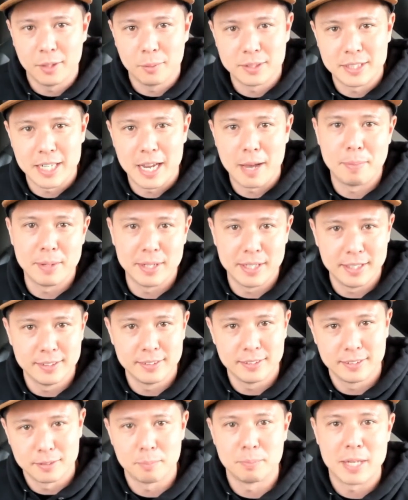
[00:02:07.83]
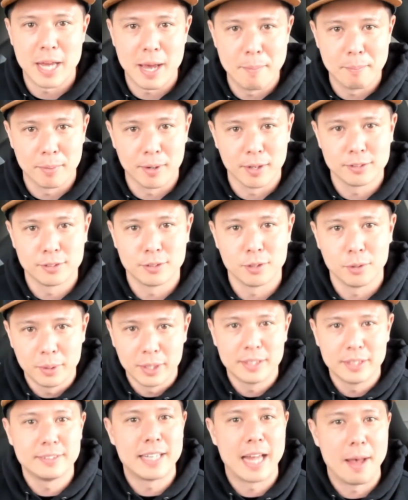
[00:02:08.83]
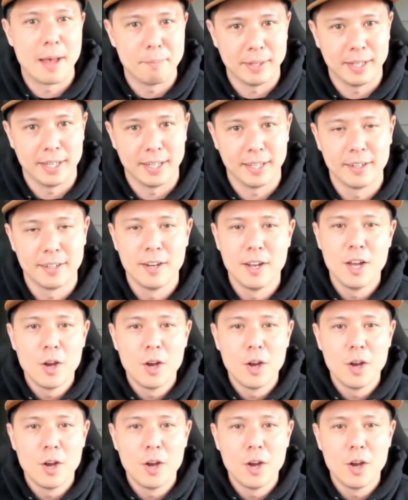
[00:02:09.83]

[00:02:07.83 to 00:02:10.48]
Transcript: which happened in September. So what does that mean?